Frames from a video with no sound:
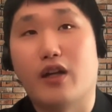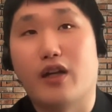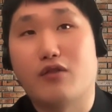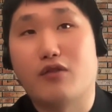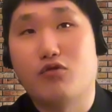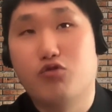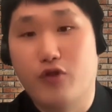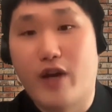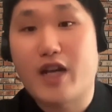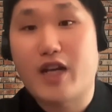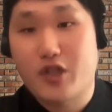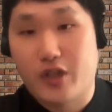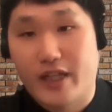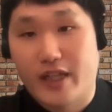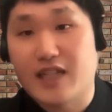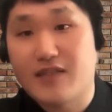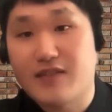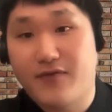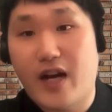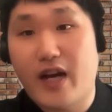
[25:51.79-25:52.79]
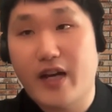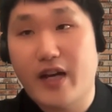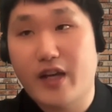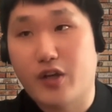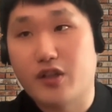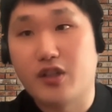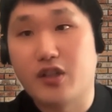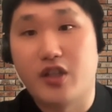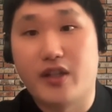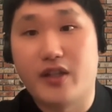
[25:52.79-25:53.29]
who actually gets
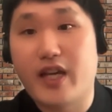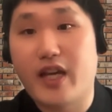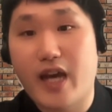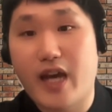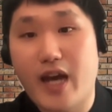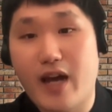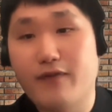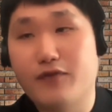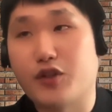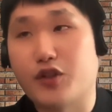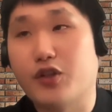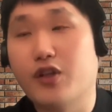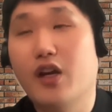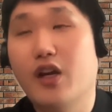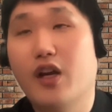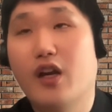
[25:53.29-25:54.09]
fired the day after.